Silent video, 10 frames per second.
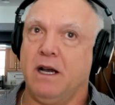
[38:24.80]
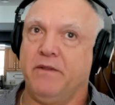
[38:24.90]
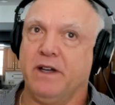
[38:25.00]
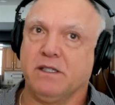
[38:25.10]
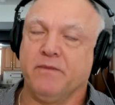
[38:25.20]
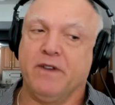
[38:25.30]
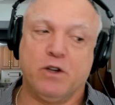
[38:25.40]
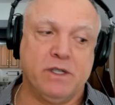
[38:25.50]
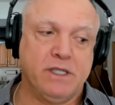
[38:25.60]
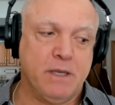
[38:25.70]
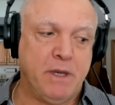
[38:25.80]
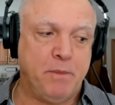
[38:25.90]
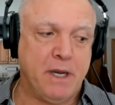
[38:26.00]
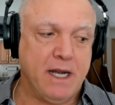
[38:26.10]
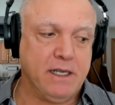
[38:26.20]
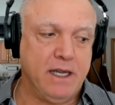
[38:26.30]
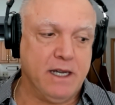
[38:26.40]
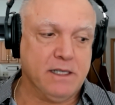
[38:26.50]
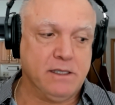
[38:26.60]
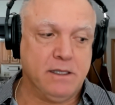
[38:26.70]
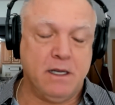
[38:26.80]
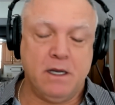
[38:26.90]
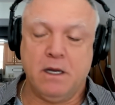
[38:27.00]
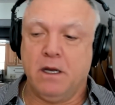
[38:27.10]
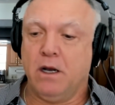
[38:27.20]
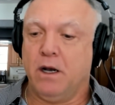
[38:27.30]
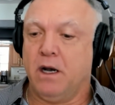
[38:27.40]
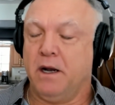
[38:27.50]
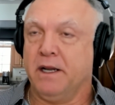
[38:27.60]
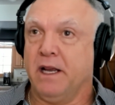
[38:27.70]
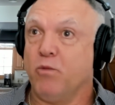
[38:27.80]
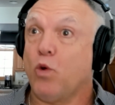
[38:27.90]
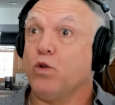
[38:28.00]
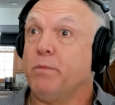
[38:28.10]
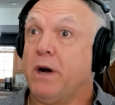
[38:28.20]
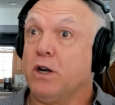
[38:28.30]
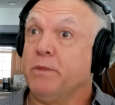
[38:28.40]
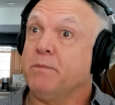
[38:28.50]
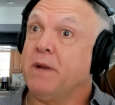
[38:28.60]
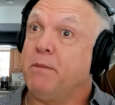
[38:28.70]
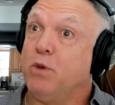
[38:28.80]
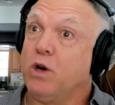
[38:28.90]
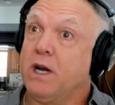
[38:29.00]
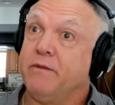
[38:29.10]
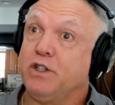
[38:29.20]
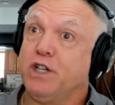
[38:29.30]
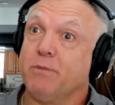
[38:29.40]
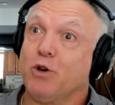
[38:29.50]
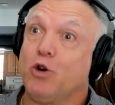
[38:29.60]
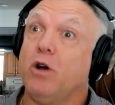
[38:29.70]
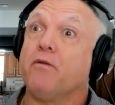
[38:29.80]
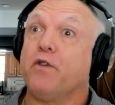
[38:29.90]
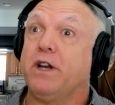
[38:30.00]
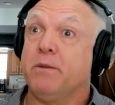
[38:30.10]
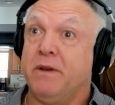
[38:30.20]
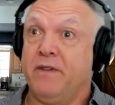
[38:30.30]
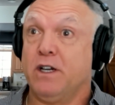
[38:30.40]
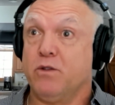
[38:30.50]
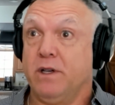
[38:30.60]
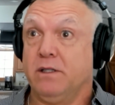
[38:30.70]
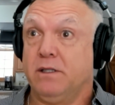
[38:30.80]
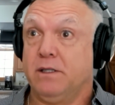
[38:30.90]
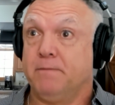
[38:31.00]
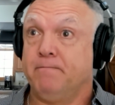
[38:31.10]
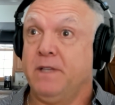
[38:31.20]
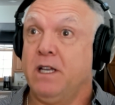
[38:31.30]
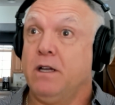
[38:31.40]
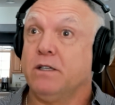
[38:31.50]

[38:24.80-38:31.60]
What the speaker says: I've had some veterans on my podcast, and I wrote about them in my book. I have a chapter called Freedom and Veterans. Okay.